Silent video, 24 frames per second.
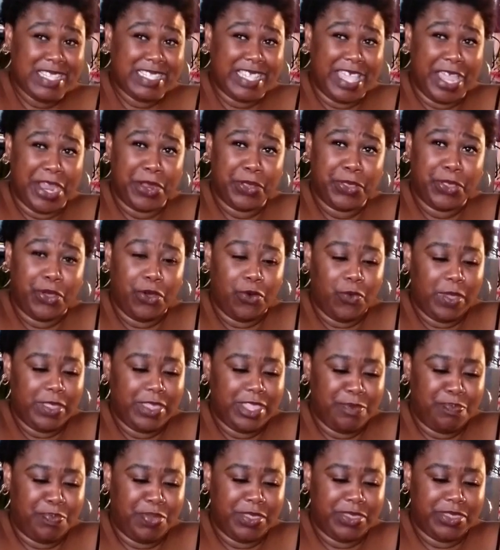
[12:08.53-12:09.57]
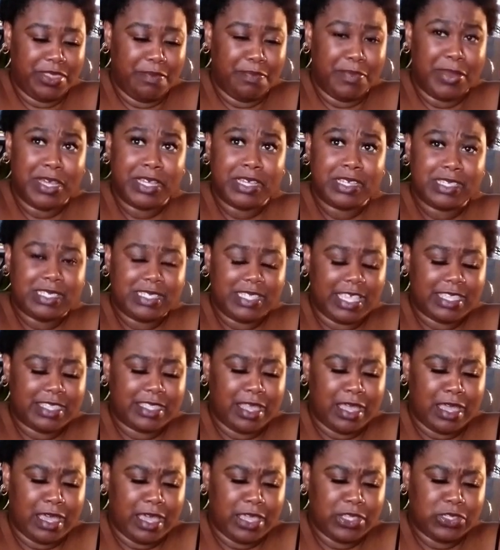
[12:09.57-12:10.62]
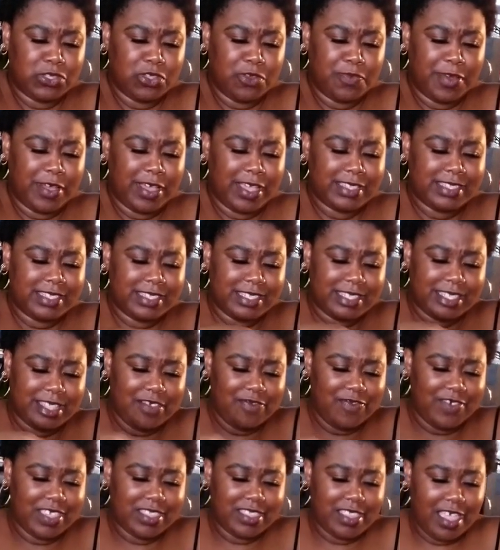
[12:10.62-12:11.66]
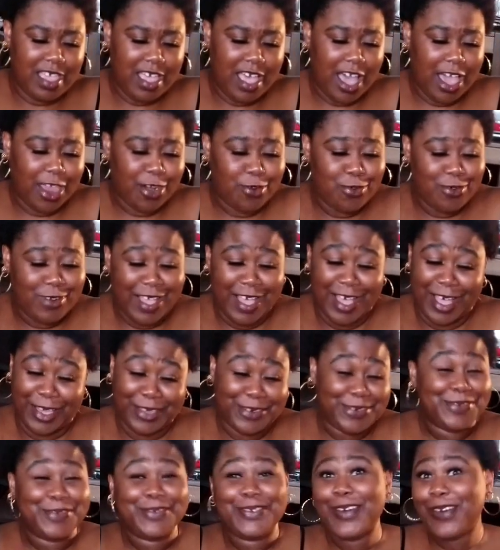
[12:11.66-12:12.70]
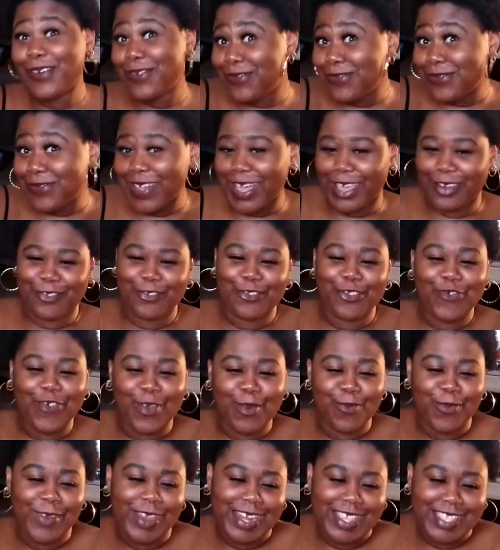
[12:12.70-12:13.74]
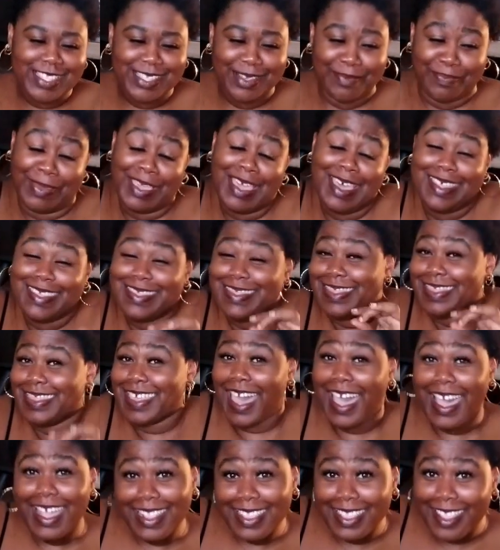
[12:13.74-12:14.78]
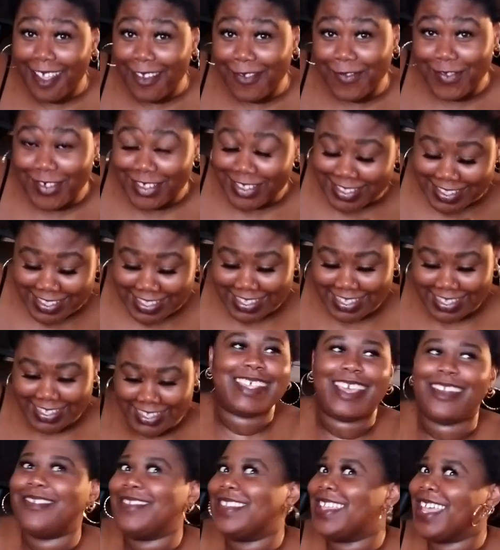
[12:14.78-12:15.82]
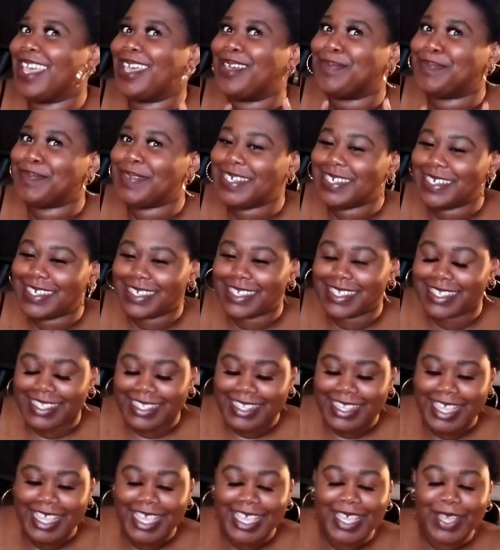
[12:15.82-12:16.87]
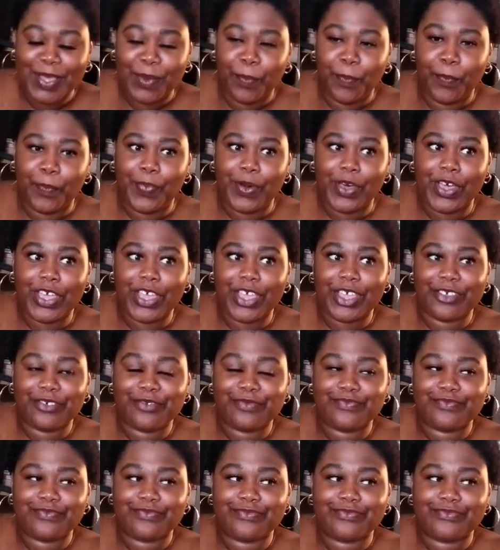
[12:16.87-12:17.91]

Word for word: scared though when they put the bugs like the isopods and stuff like that. I don't I don't know. I don't know if I'm ready to be at that level. I don't like bugs, but